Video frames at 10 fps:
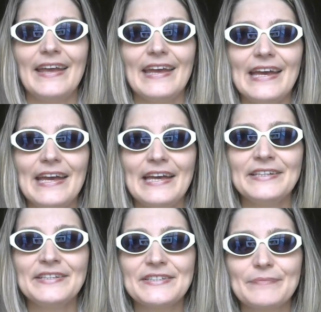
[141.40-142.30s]

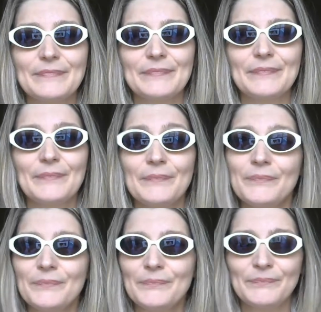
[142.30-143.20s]
And,
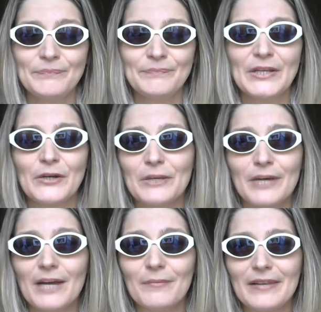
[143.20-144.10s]
you
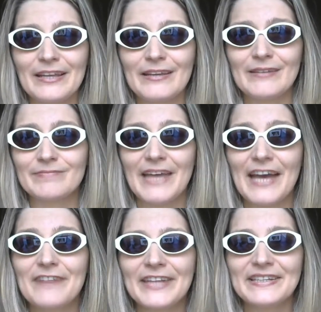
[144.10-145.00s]
probably
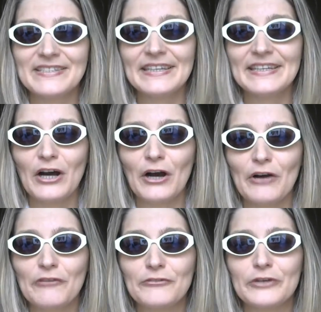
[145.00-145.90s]
have an idea
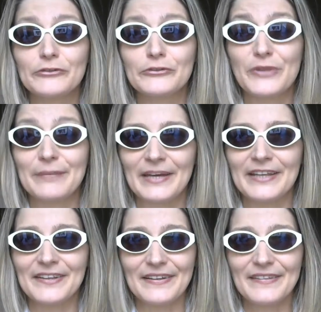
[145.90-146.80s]
of who that
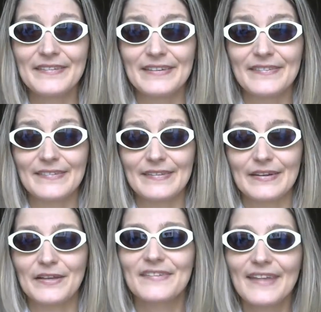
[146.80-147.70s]
band is. It's
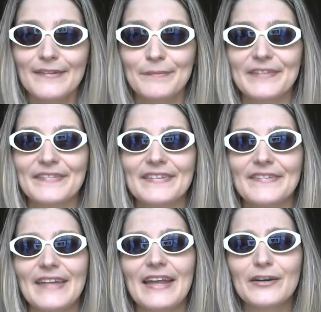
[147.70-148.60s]
the Sex
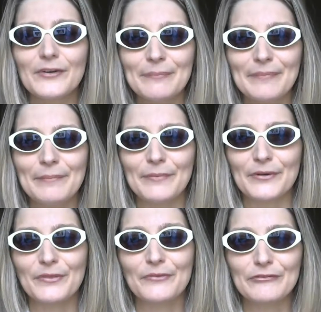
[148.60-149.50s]
Pistols. And I
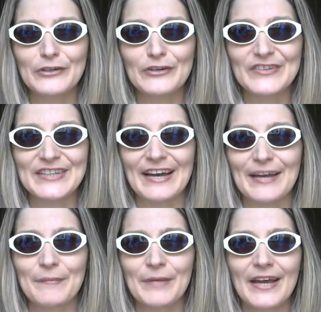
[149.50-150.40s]
remember the first
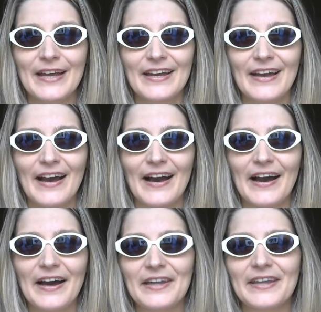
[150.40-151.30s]
time
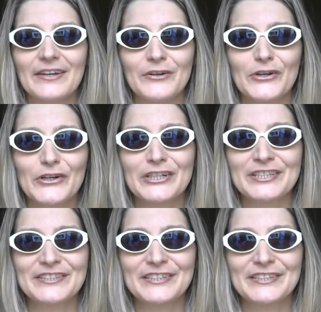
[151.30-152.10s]
I heard,